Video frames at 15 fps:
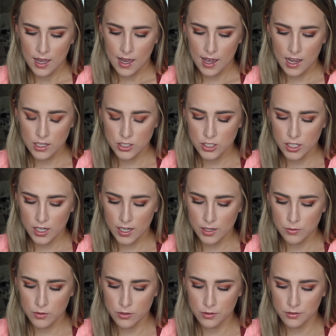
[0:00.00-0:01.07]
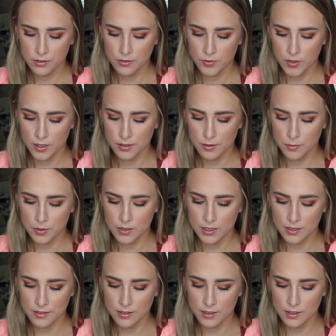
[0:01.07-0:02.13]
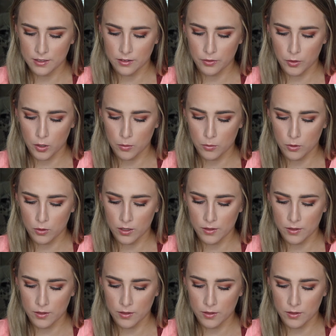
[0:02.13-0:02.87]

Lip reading: adds shine, reduces frizz, and protects against thermal,